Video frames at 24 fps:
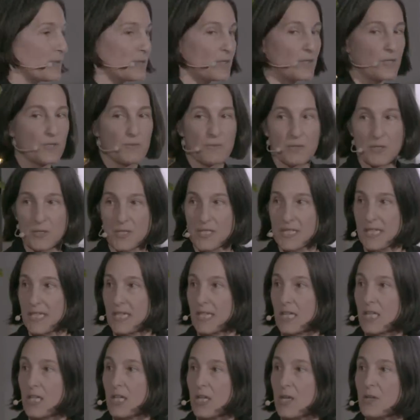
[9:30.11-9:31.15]
those of you who are
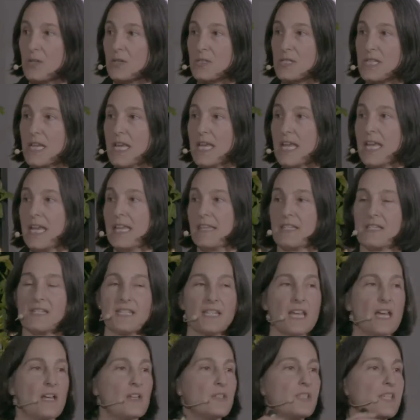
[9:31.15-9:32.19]
sitting close, the
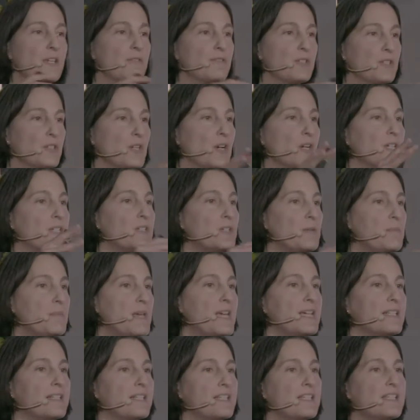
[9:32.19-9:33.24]
cells have started to
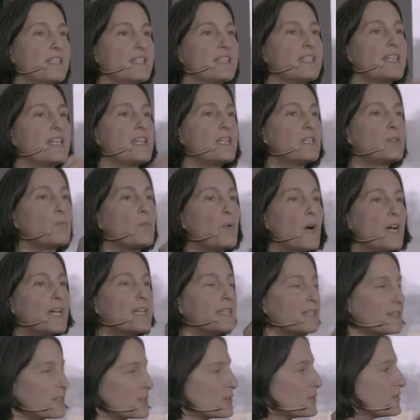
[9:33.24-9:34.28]
make these thin
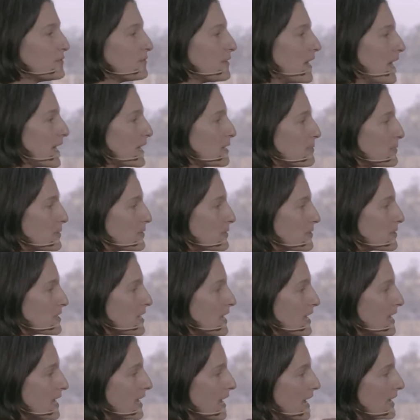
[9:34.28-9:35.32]
white little fibers.
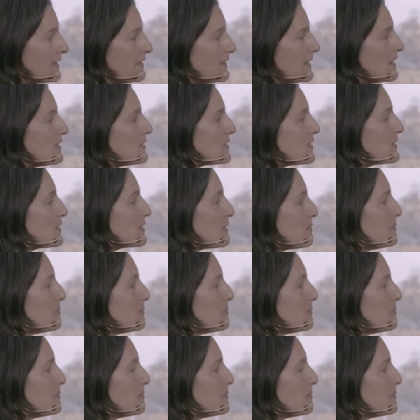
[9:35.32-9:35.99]
And this is the